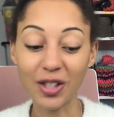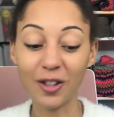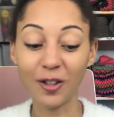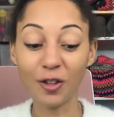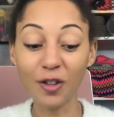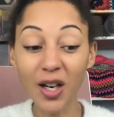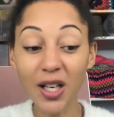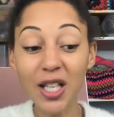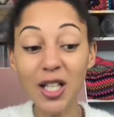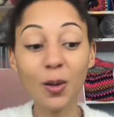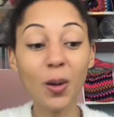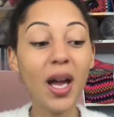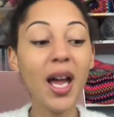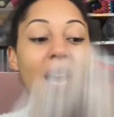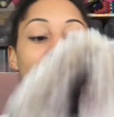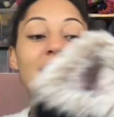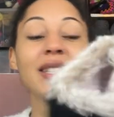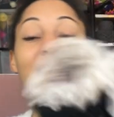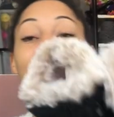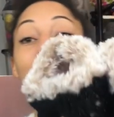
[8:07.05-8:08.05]
the granny
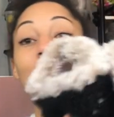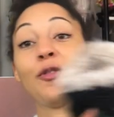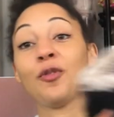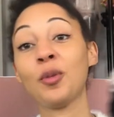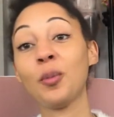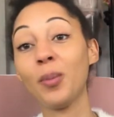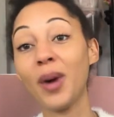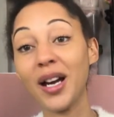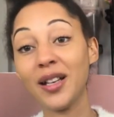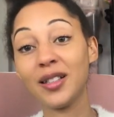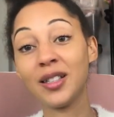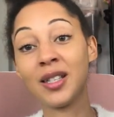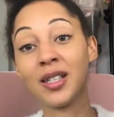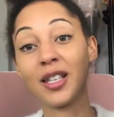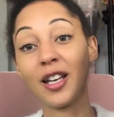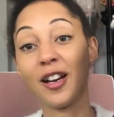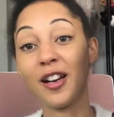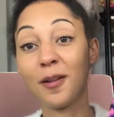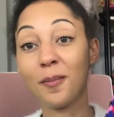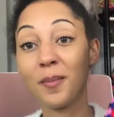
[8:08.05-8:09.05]
squares and the different patterns
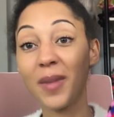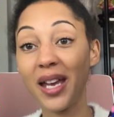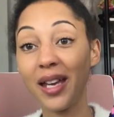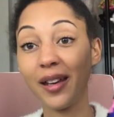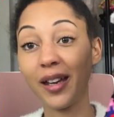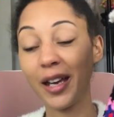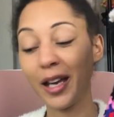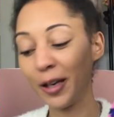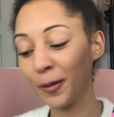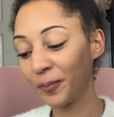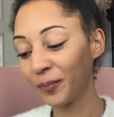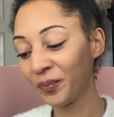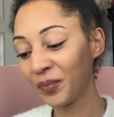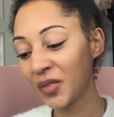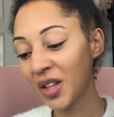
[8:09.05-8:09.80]
I am making.